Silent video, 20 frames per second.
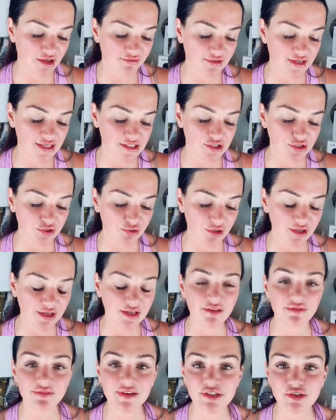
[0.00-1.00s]
office, you could
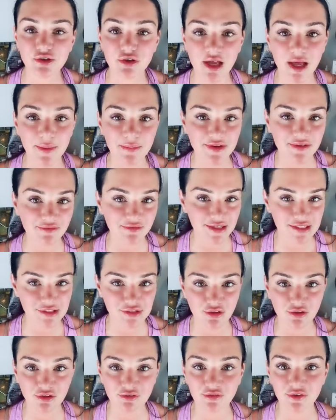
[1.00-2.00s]
get a facial cupping
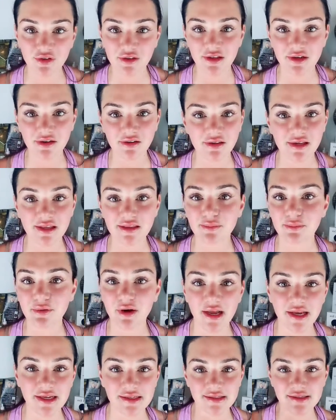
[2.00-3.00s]
facial for literally the
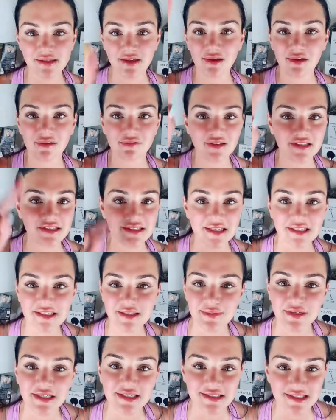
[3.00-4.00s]
price of the
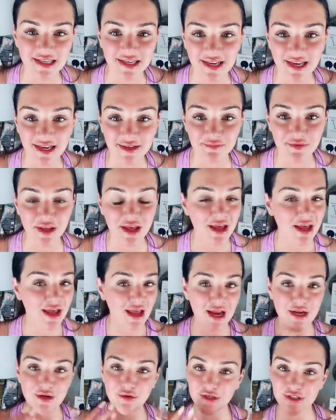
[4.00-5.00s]
6-piece kit.
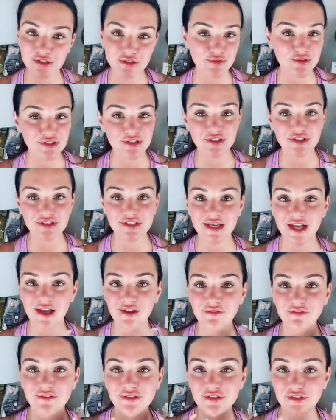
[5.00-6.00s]
And you can do it to
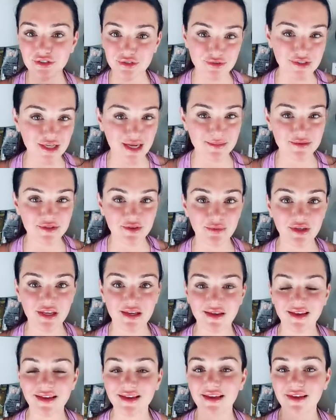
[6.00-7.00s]
yourself 2 times a
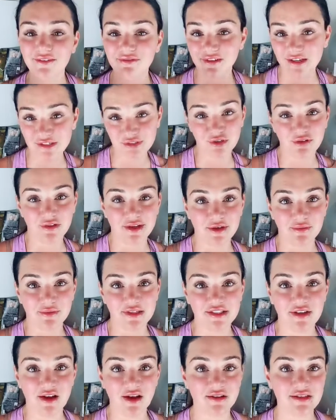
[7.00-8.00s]
week and get facial-like
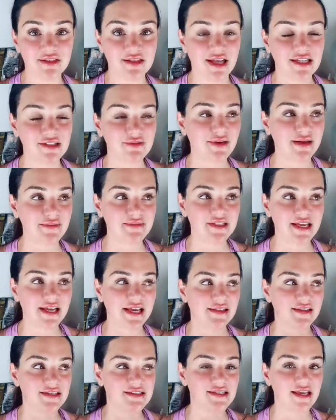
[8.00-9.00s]
results. That's why I'm
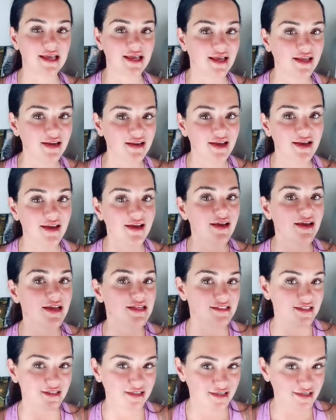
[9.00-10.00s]
saying this kit
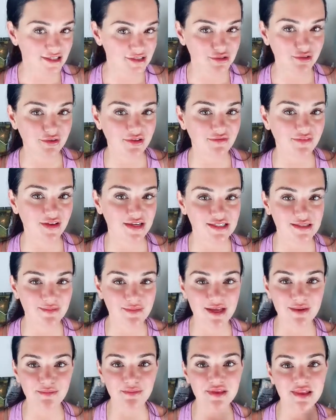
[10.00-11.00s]
is an initial
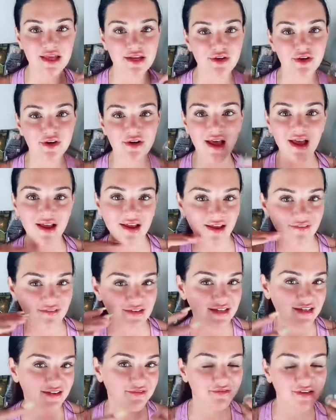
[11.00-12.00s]
investment, but then you're not
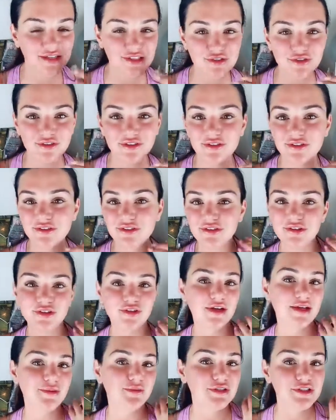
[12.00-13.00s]
having to get facials.
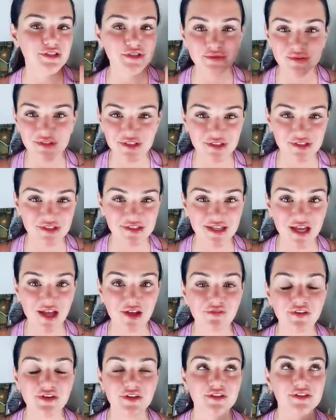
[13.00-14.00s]
You're able to do it to
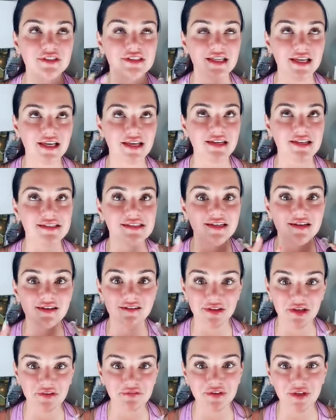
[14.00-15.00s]
yourself, and your skin is gonna
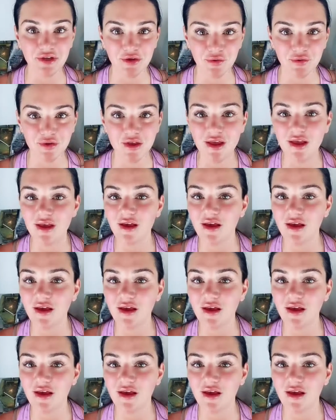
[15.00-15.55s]
love you,